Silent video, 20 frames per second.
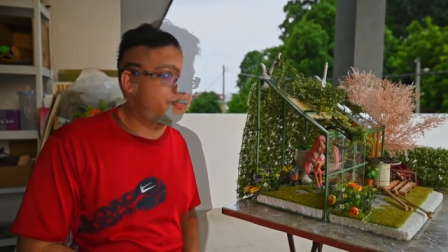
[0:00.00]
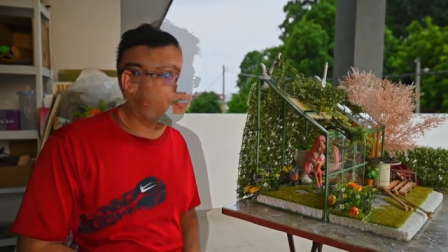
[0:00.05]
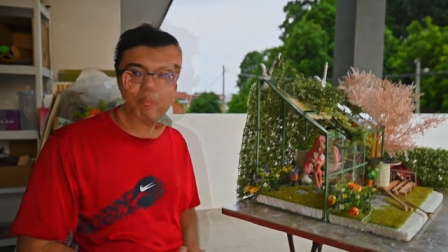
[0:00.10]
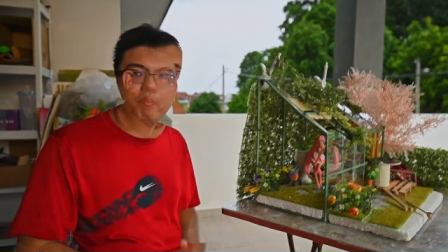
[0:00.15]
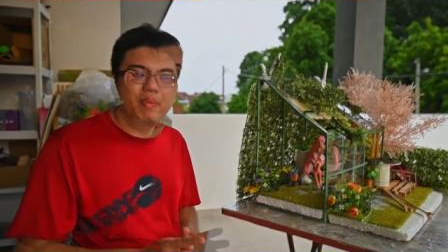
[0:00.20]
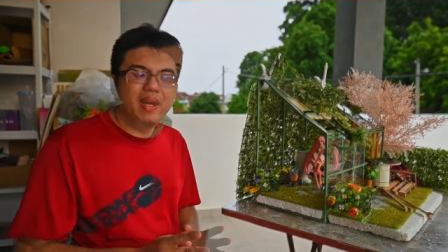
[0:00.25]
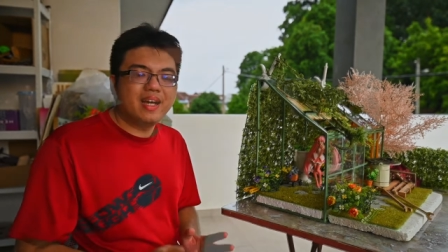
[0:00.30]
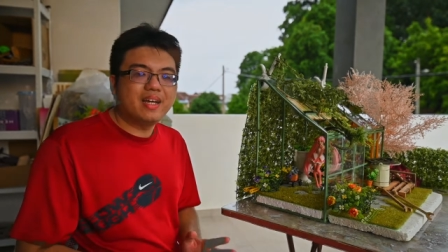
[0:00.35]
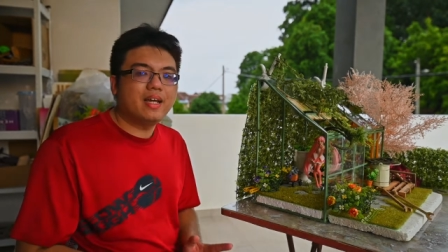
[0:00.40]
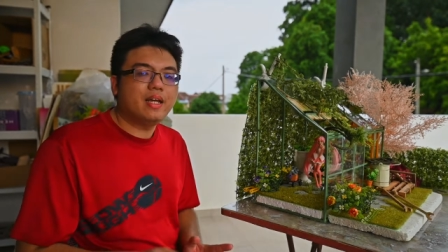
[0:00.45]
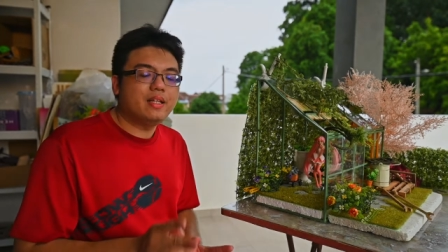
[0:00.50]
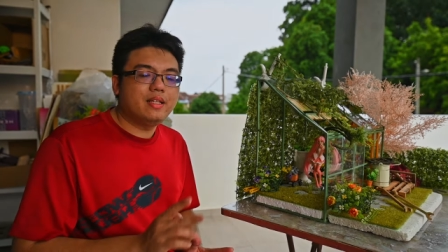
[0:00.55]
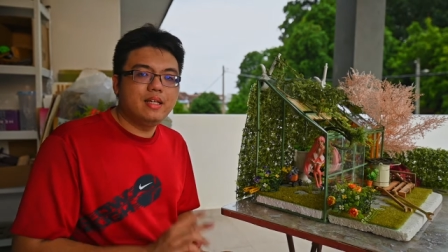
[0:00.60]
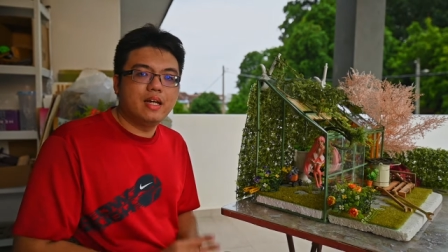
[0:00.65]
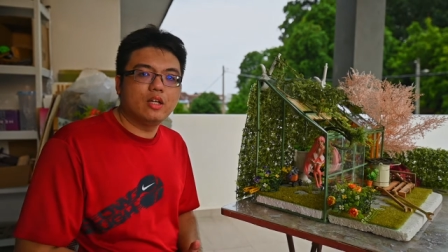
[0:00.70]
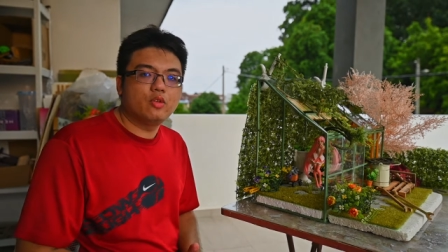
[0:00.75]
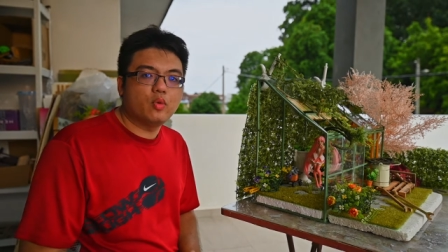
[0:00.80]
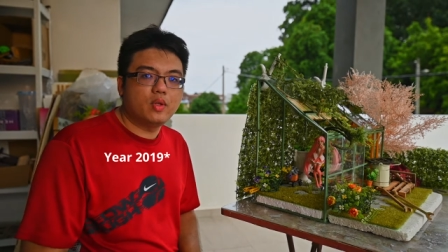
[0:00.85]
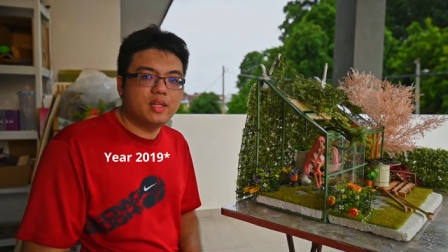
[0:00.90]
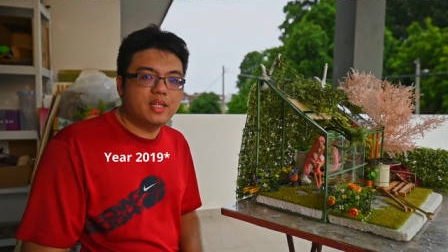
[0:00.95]
Back in
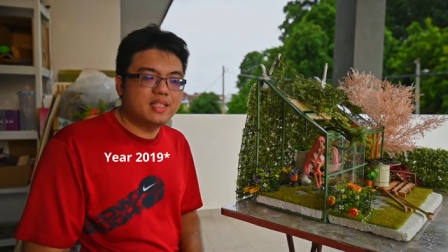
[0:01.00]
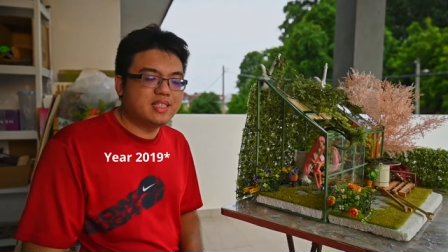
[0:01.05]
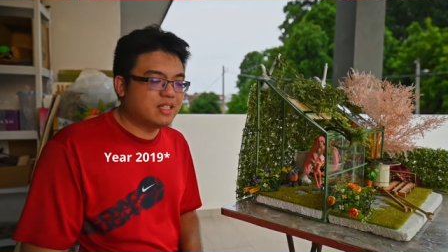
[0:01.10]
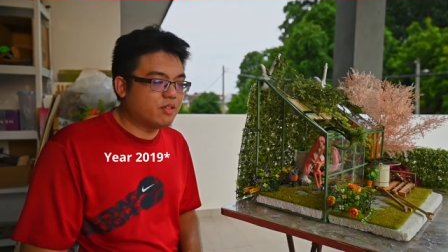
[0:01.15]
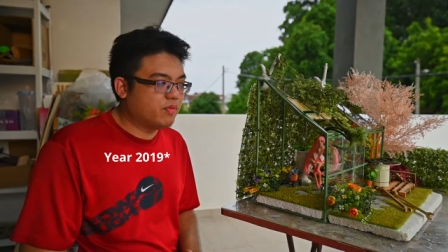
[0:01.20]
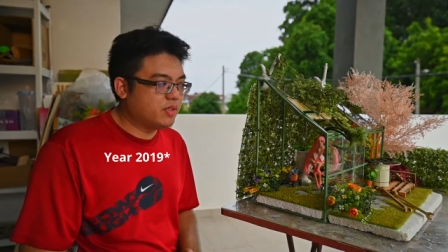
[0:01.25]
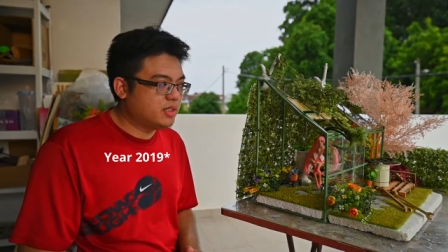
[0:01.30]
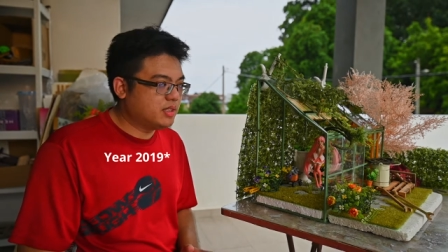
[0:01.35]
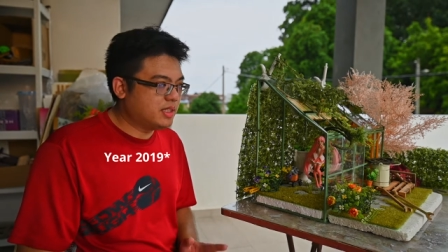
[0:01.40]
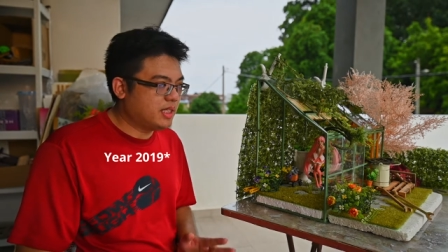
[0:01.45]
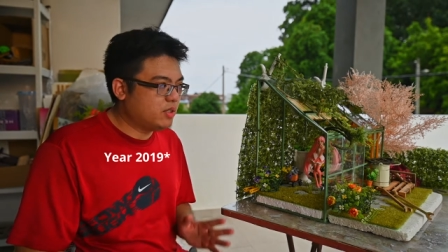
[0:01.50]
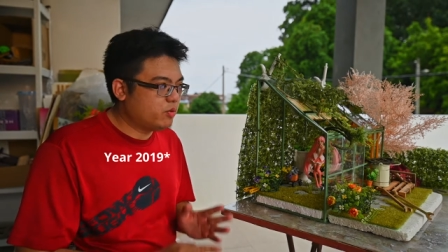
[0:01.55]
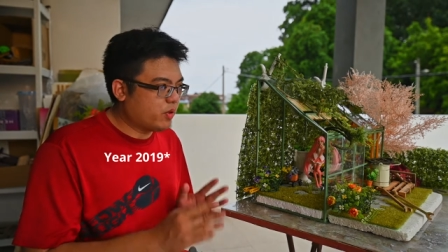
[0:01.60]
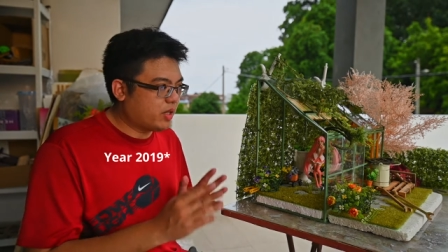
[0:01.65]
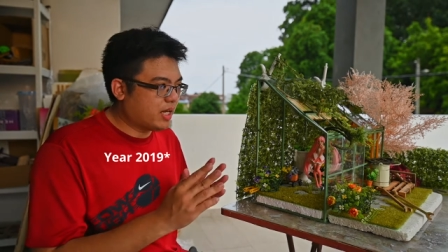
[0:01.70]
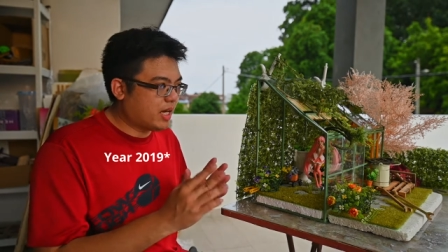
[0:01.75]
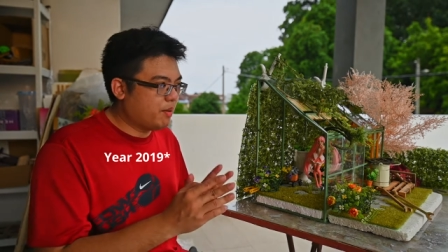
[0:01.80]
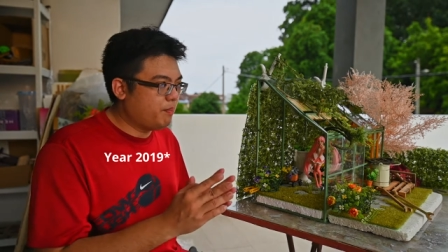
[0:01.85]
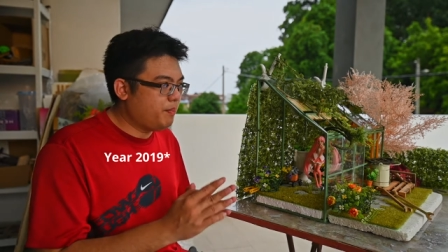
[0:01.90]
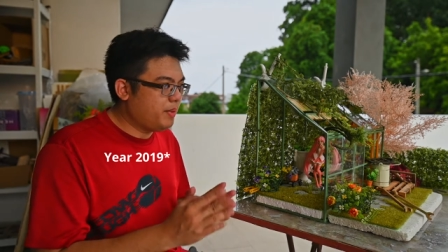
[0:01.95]
year 2017,
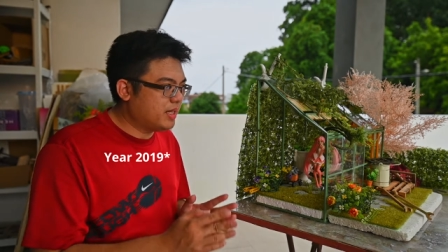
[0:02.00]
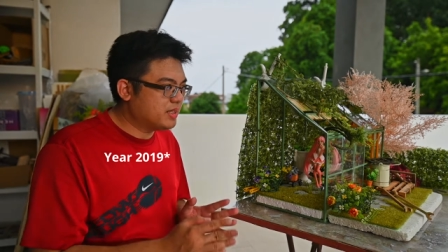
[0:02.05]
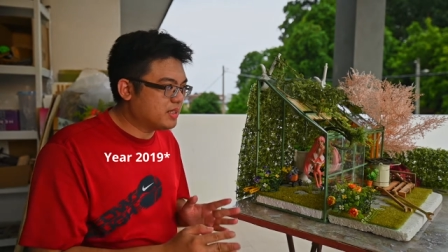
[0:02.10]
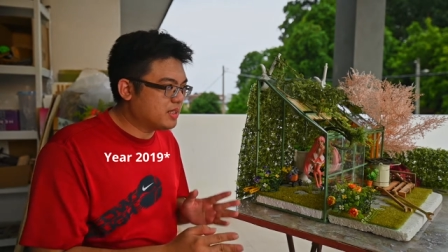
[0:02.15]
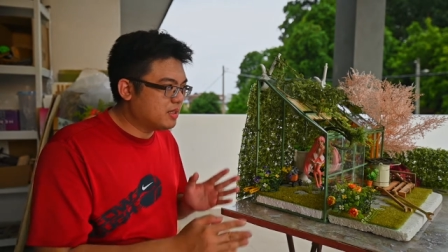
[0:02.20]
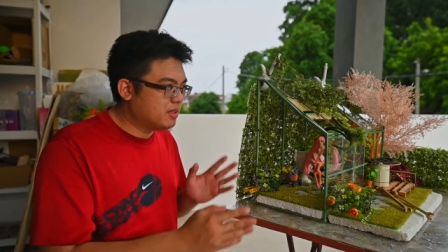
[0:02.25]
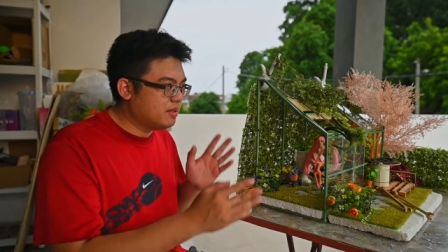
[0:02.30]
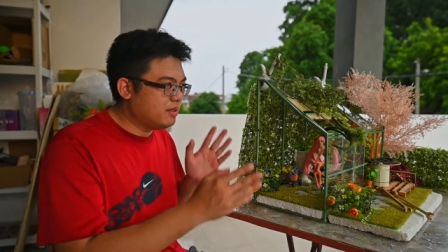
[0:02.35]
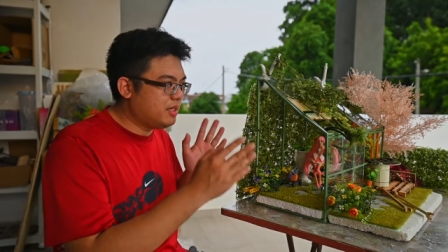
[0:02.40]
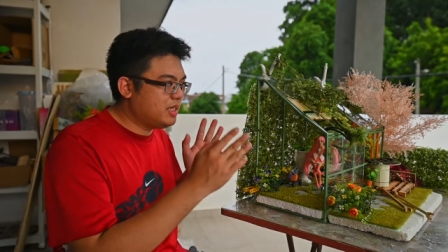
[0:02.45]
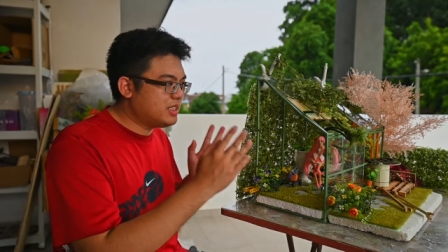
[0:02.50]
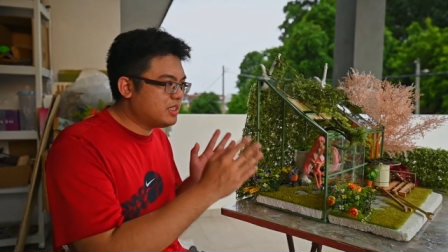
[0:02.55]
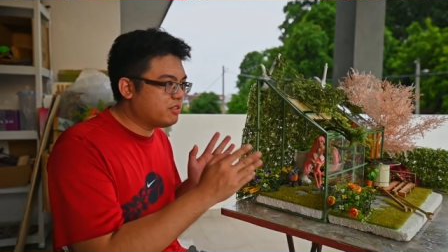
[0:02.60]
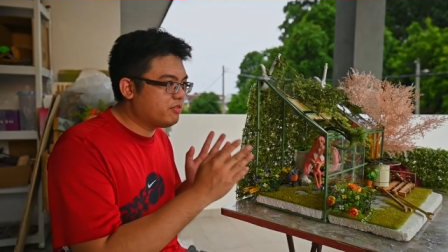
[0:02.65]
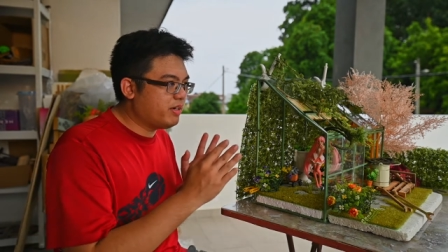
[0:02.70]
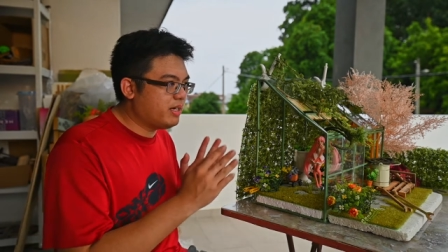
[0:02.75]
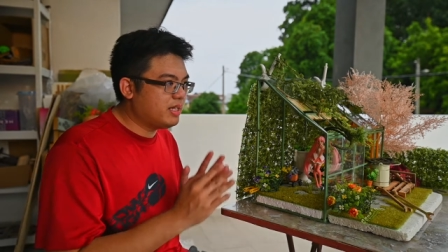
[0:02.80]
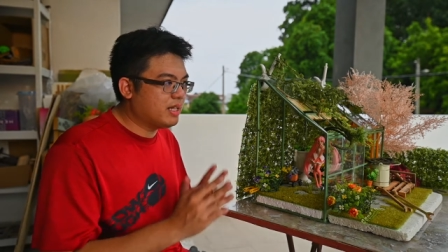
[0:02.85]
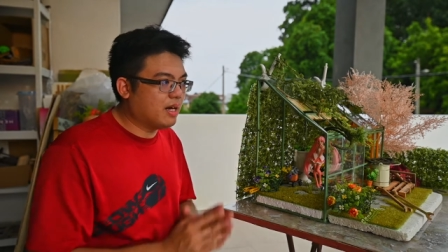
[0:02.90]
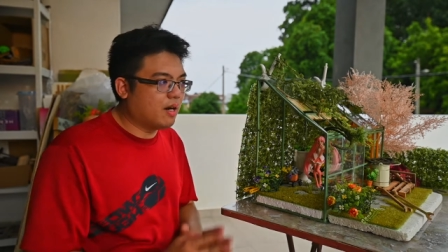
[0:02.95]
when I made this
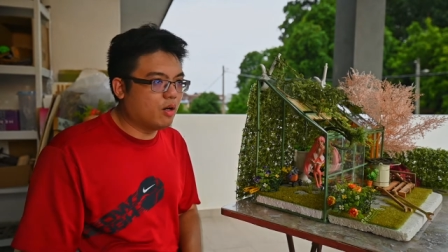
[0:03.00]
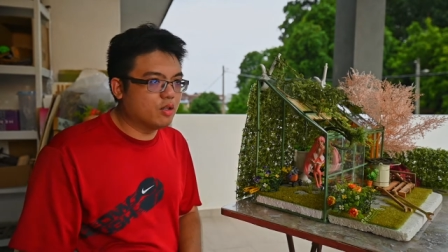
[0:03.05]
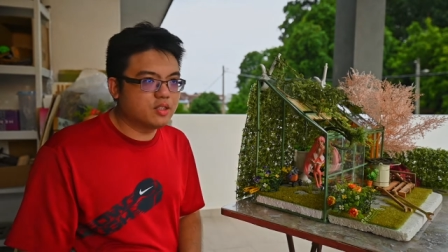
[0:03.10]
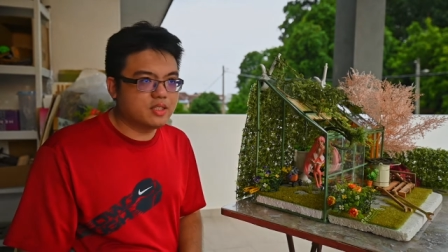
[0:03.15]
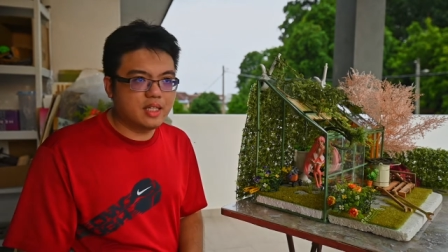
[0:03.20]
greenhouse,